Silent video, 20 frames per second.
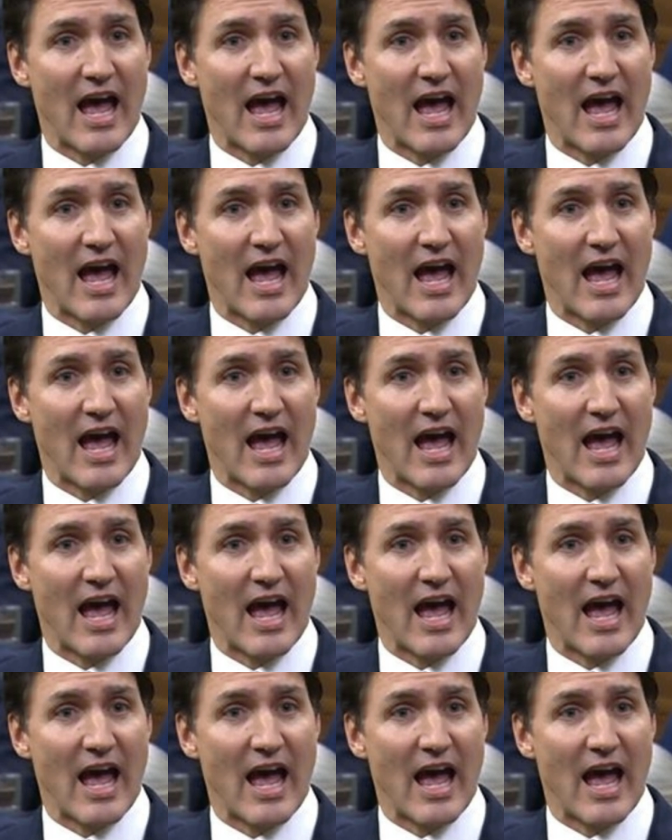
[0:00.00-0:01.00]

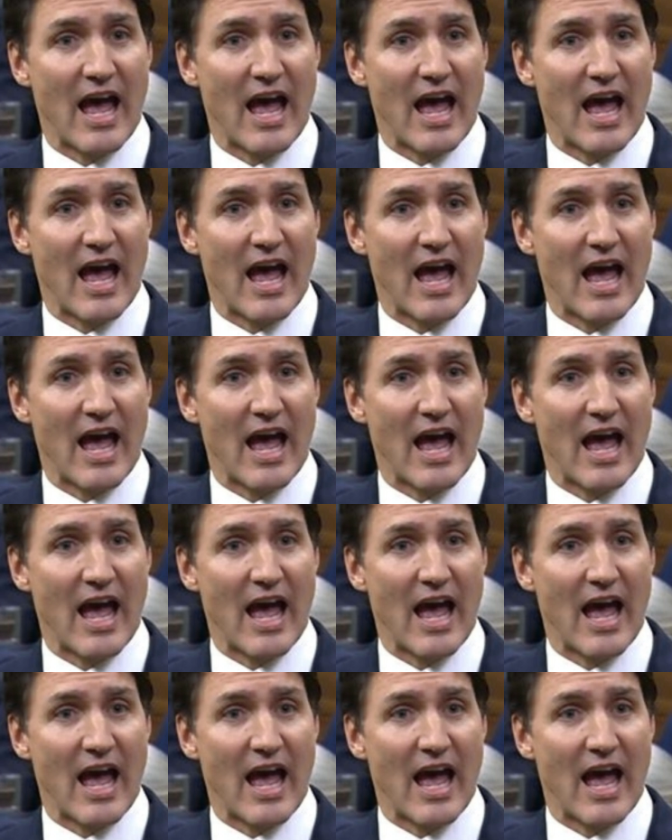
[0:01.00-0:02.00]

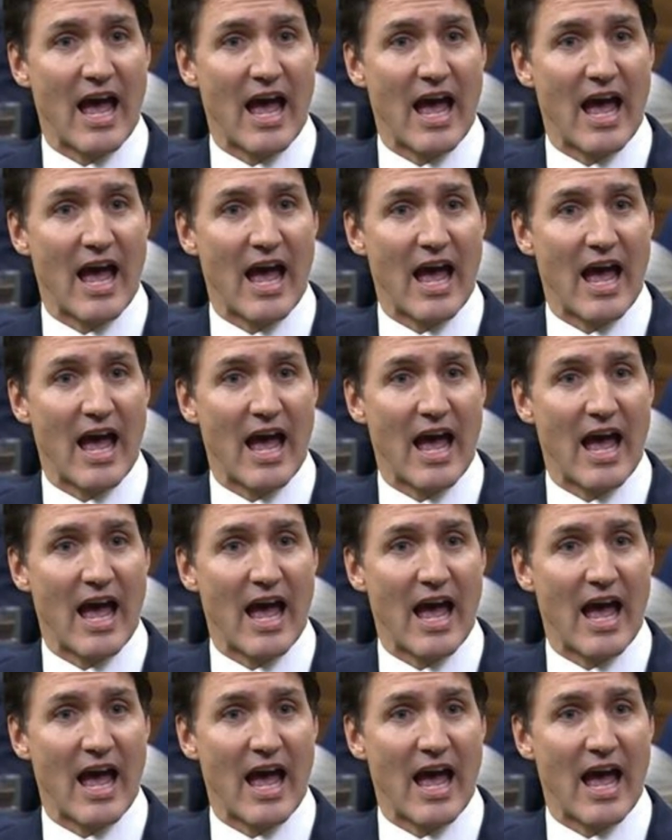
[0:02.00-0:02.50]
(not speaking)